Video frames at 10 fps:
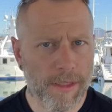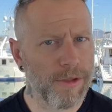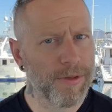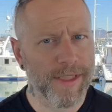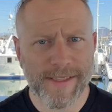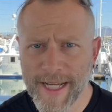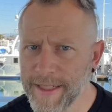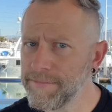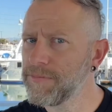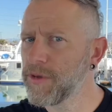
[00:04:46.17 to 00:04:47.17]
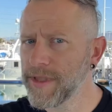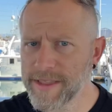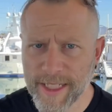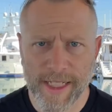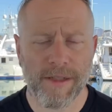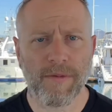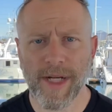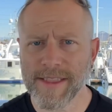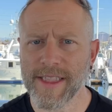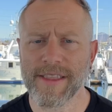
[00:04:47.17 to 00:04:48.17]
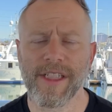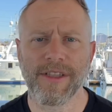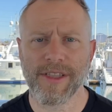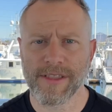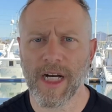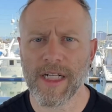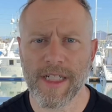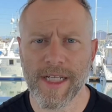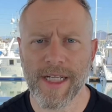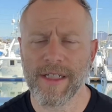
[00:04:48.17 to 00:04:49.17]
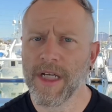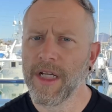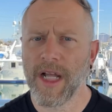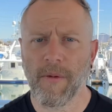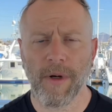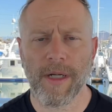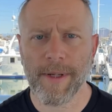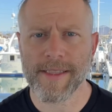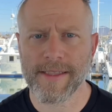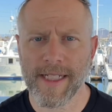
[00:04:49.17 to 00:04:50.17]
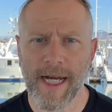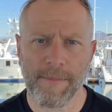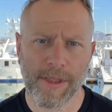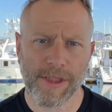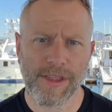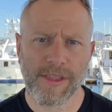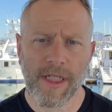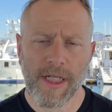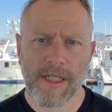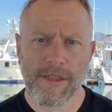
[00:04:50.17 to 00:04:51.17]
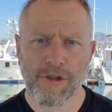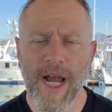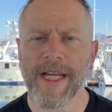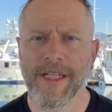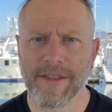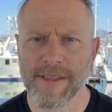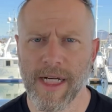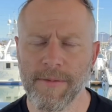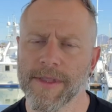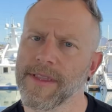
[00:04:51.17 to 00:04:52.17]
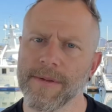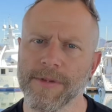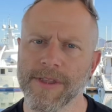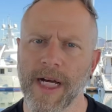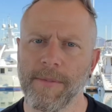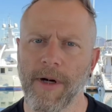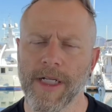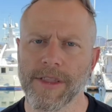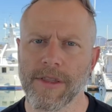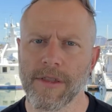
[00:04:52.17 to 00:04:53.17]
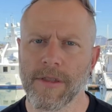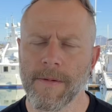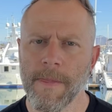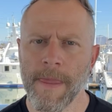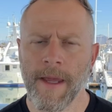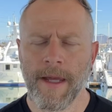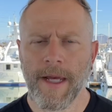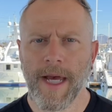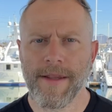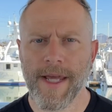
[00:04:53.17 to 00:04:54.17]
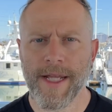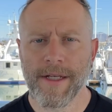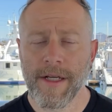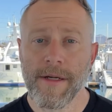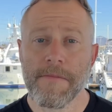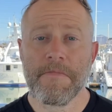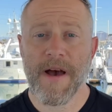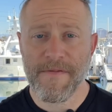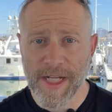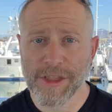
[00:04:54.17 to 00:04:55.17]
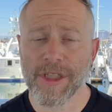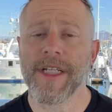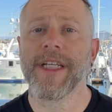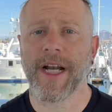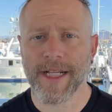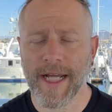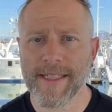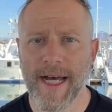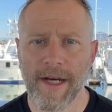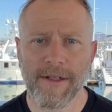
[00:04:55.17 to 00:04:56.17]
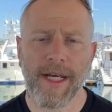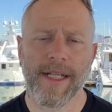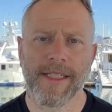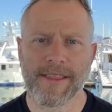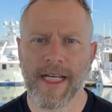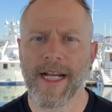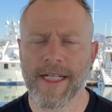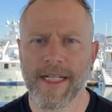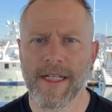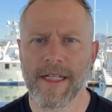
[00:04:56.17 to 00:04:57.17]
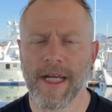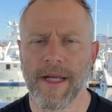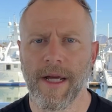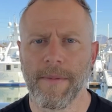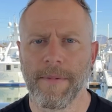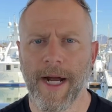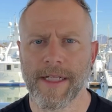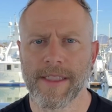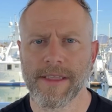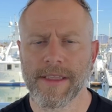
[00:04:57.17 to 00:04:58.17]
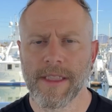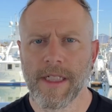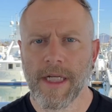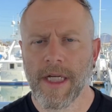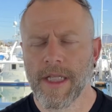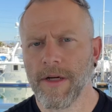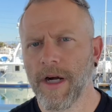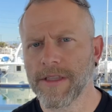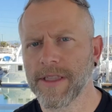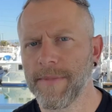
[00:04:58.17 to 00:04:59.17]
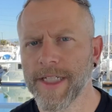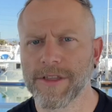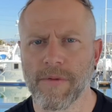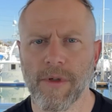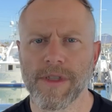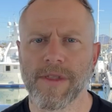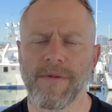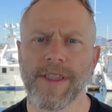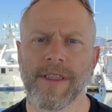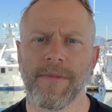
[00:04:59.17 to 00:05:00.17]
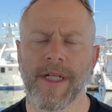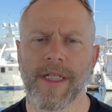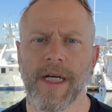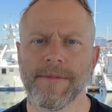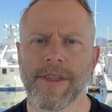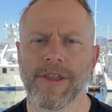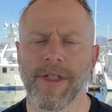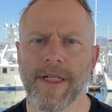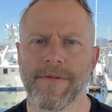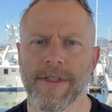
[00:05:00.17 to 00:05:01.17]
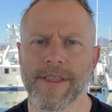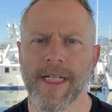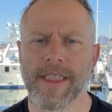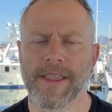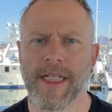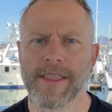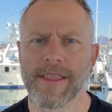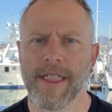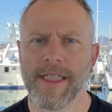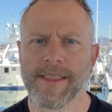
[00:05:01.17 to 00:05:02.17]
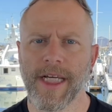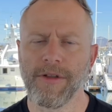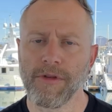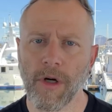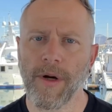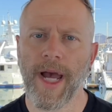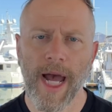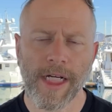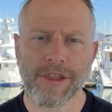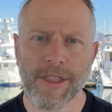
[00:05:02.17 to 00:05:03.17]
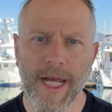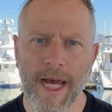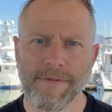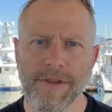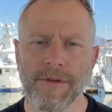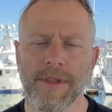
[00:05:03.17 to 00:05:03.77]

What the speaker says: doing the 10, resting until you can talk again, not worrying about the time, but just tracking your time with a simple stopwatch. And then eventually cutting that down and then sliding in a practice. there are some extra words of wisdom when it comes to training for a snatch test, is that you don't actually have to